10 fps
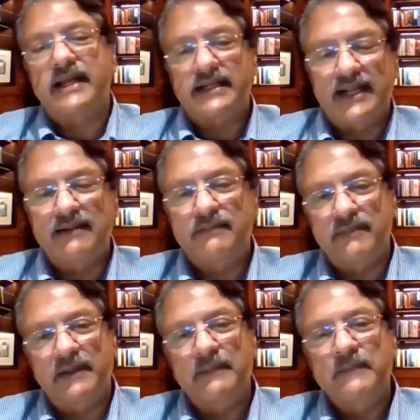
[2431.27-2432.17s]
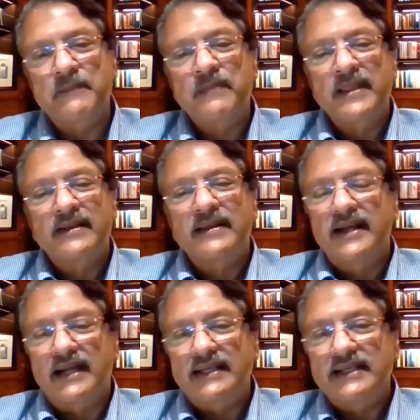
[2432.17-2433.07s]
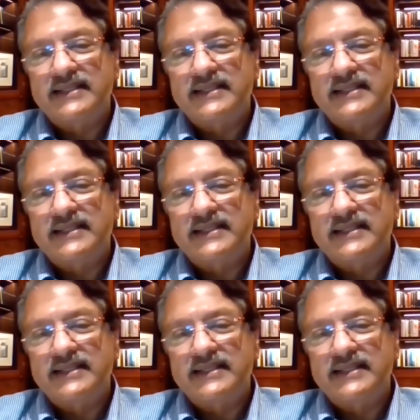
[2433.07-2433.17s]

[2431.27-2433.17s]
that helped me. And